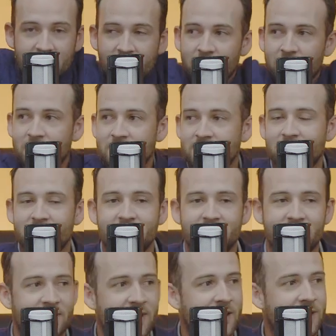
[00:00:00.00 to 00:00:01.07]
Thank you.
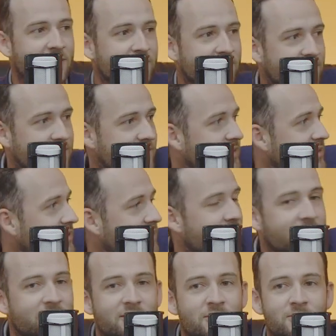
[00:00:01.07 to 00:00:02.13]
Thank you.
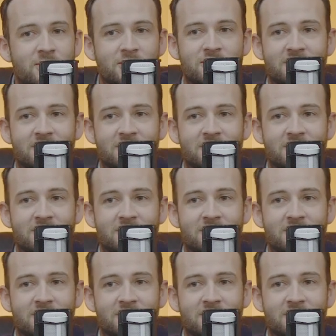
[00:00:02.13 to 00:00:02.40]
Thank you very much.